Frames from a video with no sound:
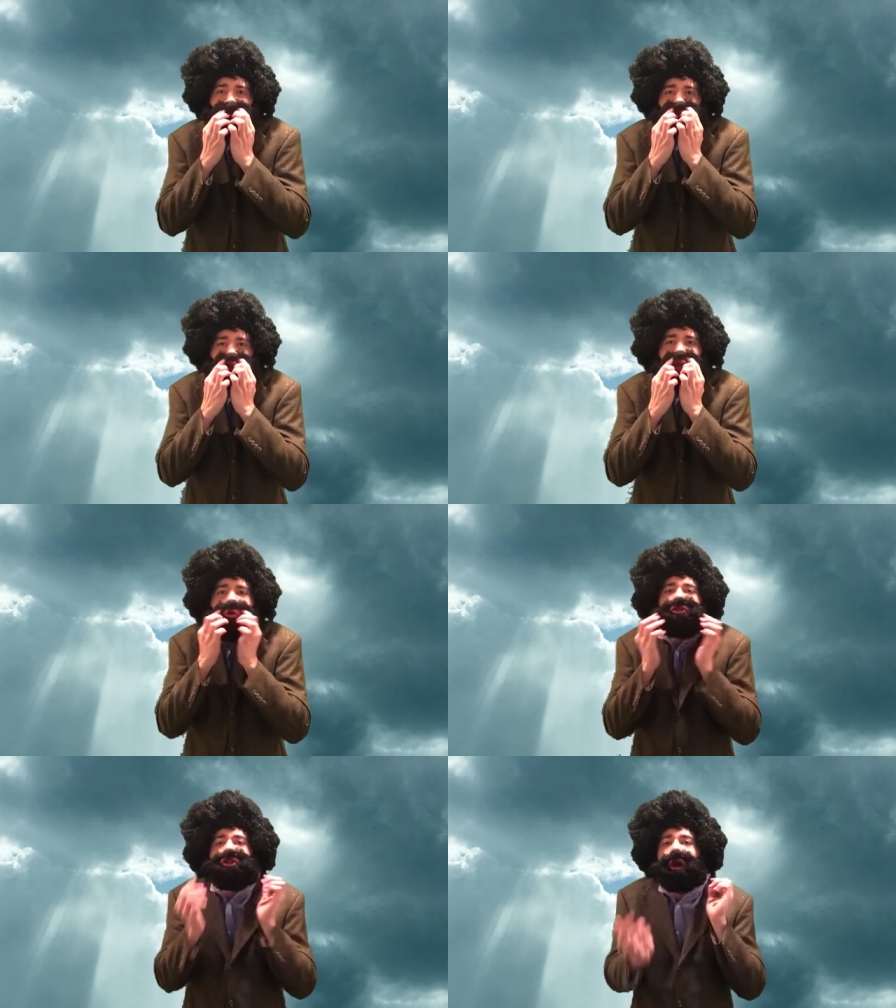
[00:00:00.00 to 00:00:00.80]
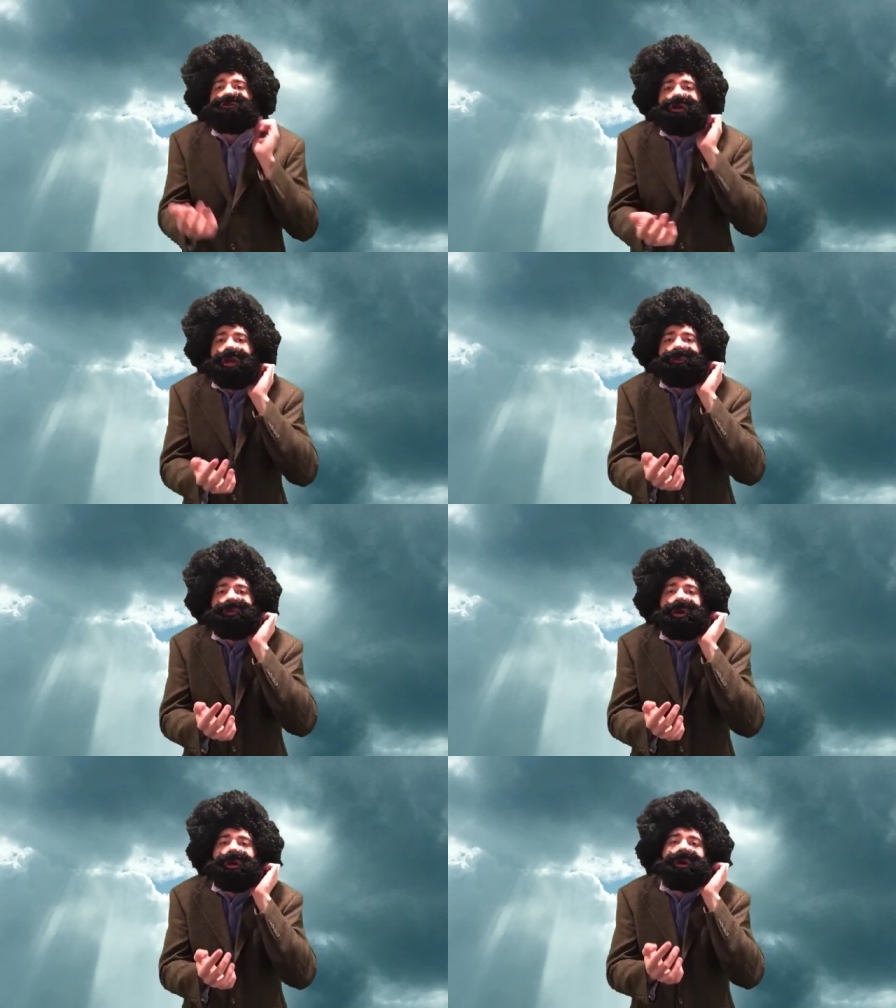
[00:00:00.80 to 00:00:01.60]
And I wouldn't have to keep
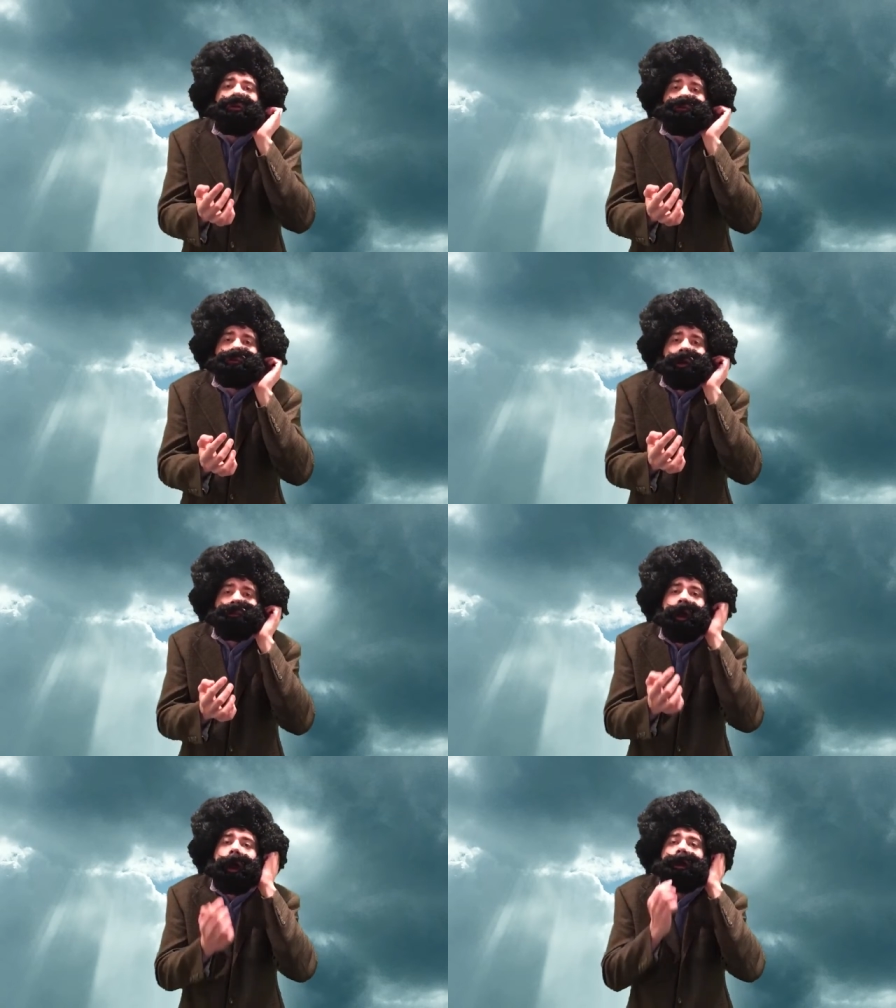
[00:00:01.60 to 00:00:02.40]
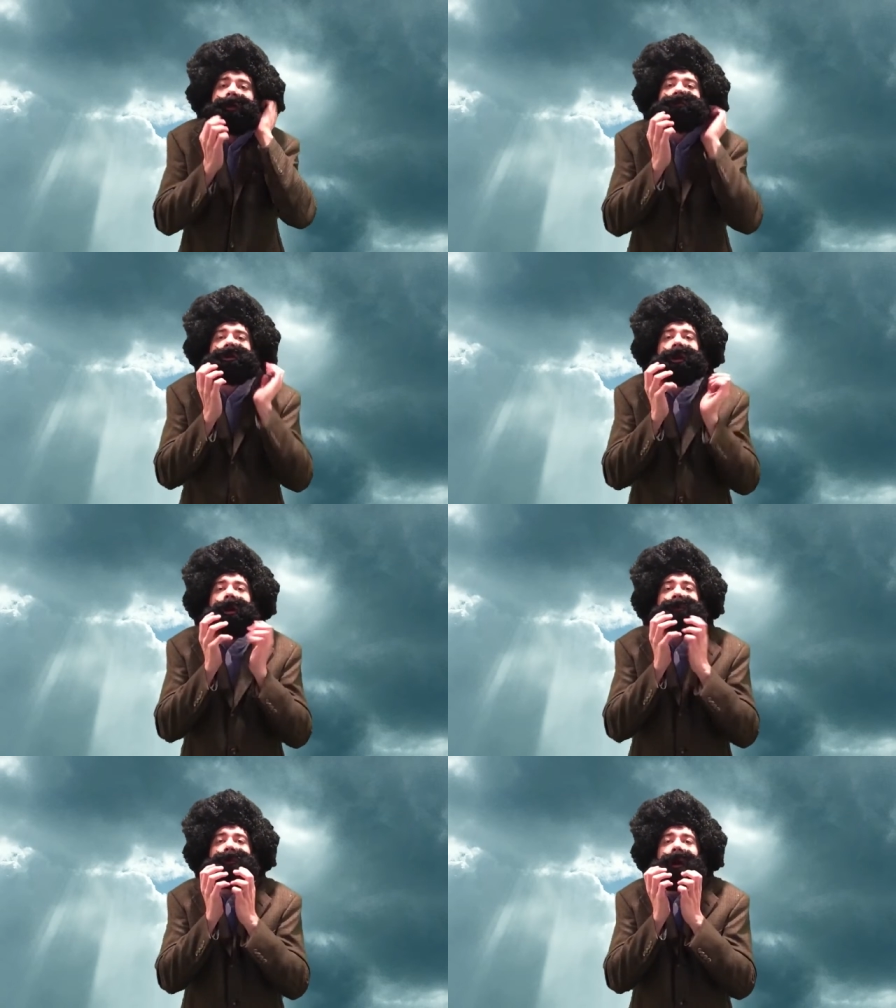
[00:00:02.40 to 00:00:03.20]
looking over my back every
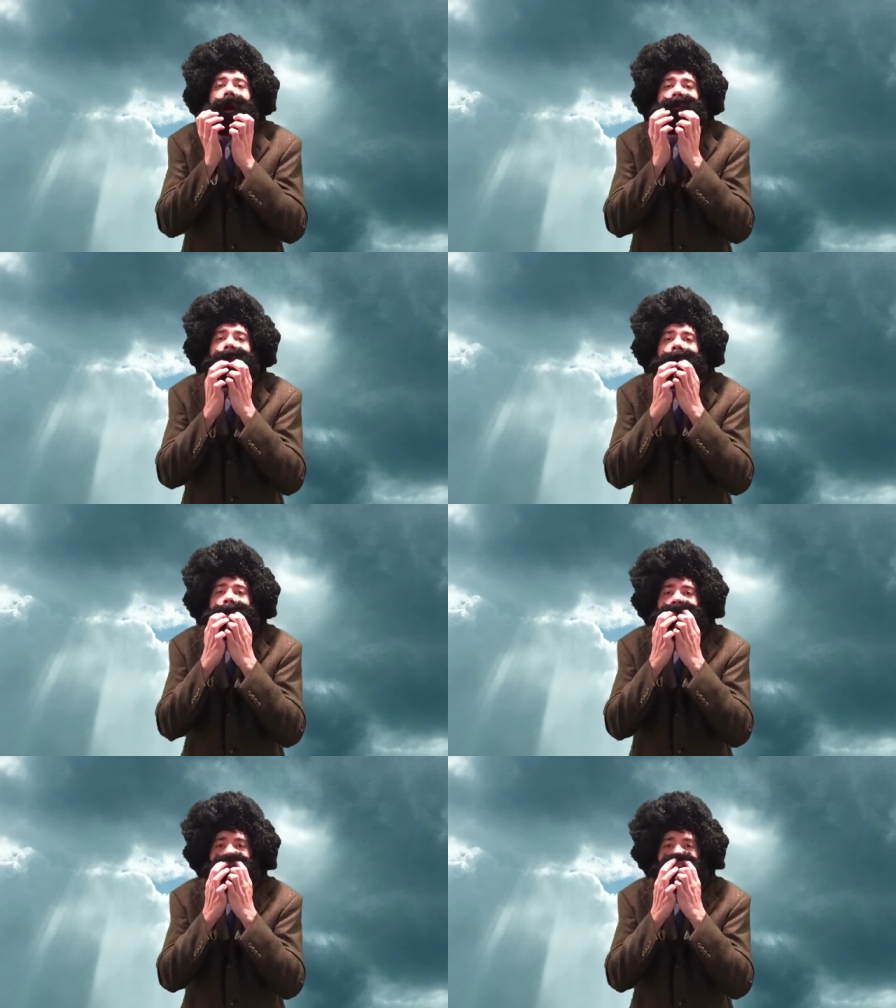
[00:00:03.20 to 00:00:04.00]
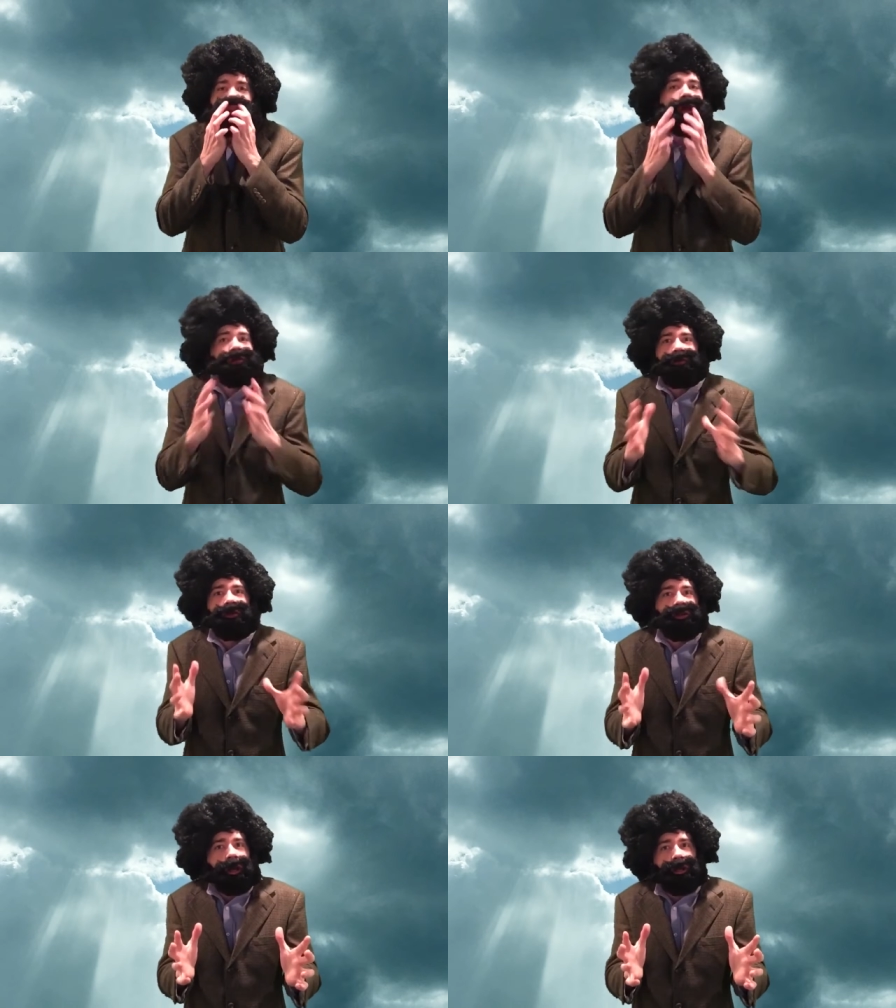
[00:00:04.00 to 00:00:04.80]
time I buy one. Not that I've
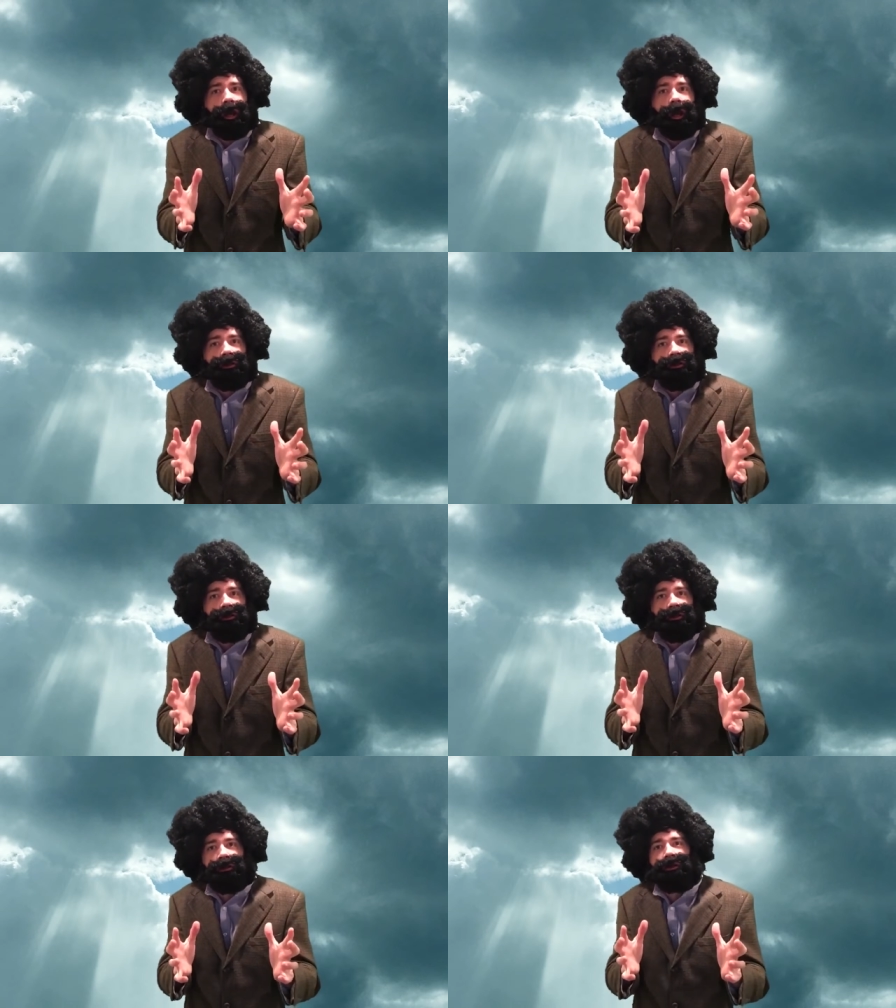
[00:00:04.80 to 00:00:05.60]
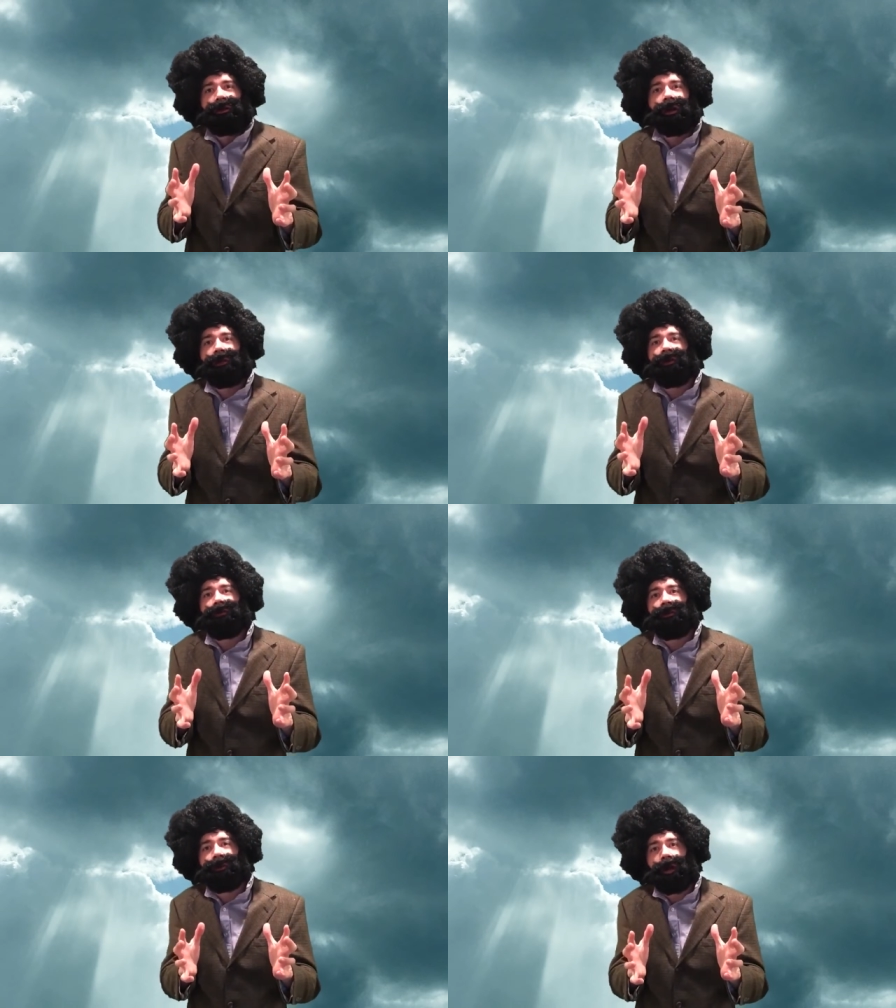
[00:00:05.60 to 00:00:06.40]
ever done that. I've
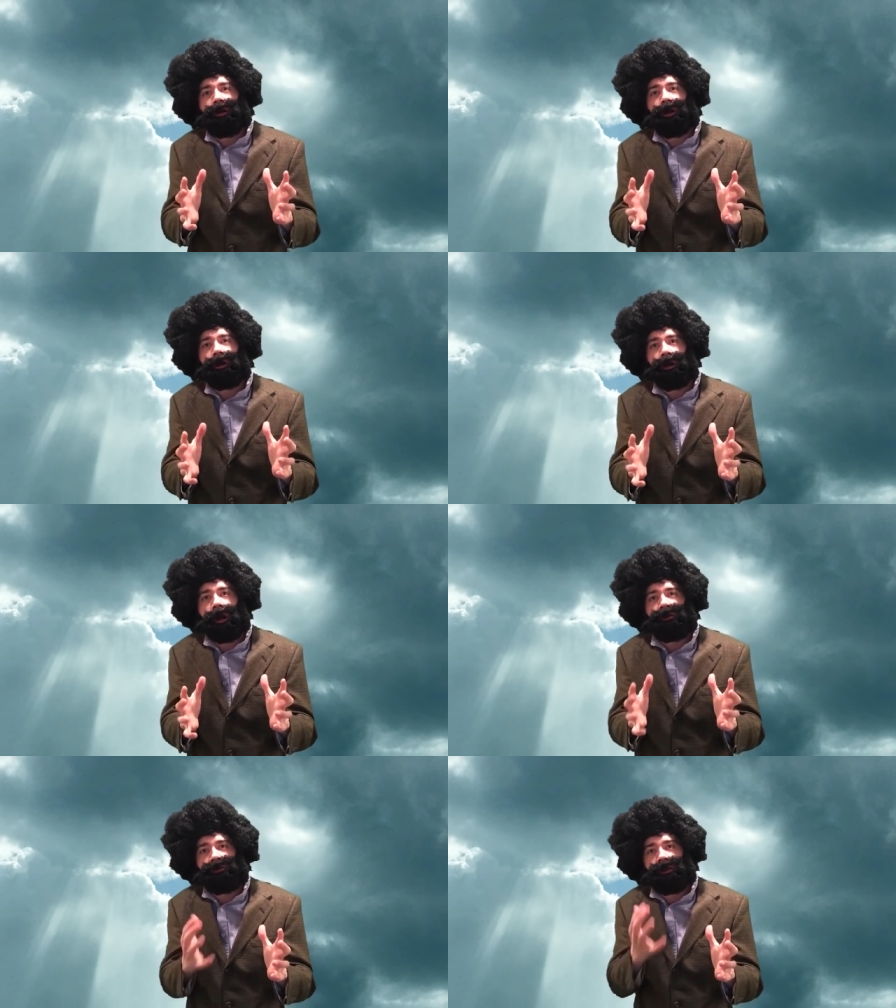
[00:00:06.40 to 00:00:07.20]
never bought a hooker, that's